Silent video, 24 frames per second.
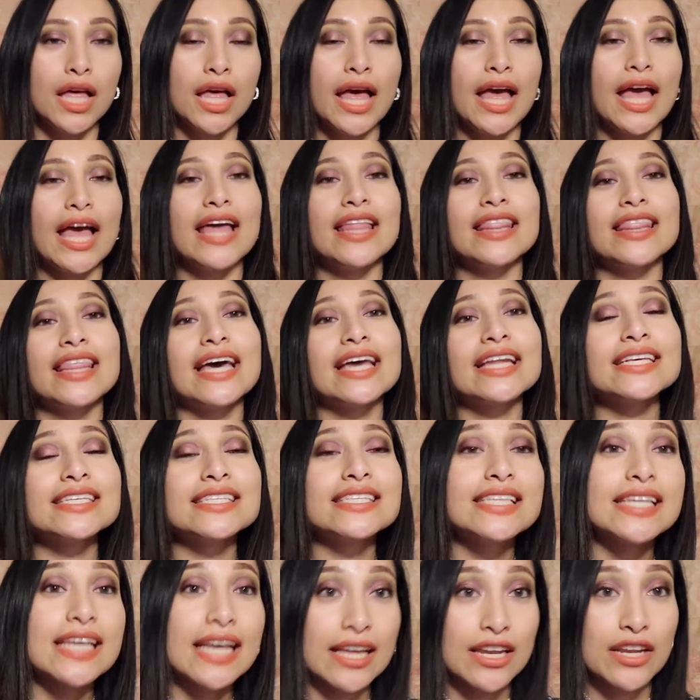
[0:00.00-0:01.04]
And that is
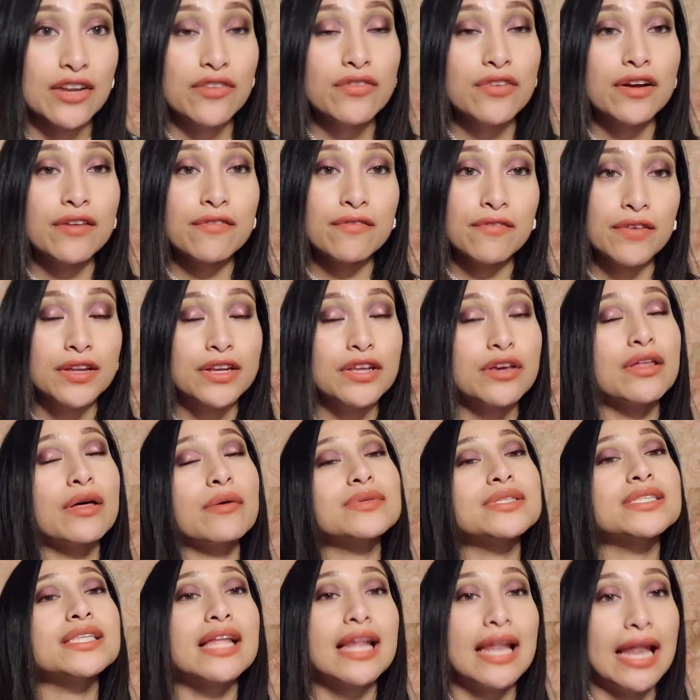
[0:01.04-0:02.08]
the end of our video. That
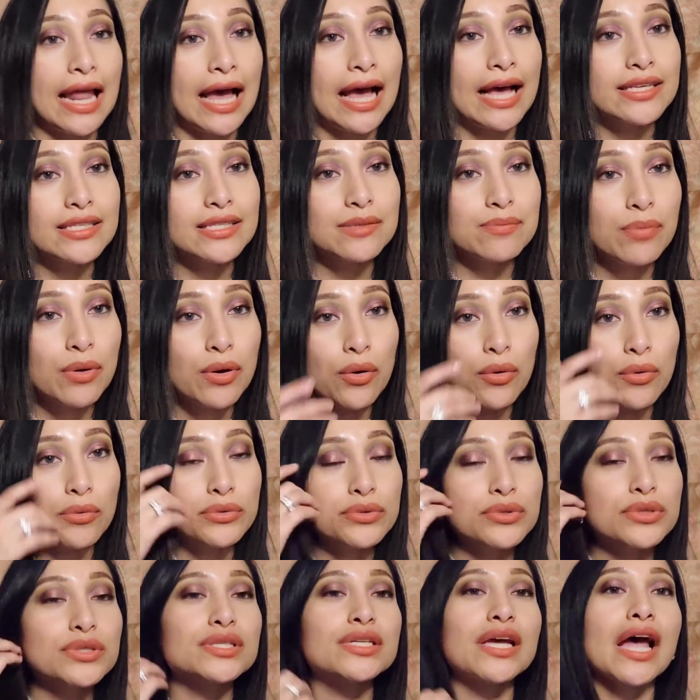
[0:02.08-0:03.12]
was the last
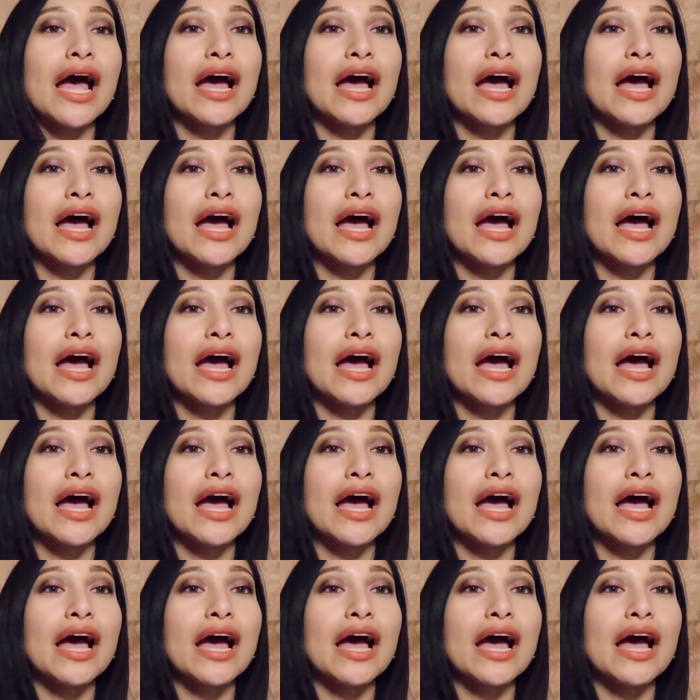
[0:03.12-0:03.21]
post.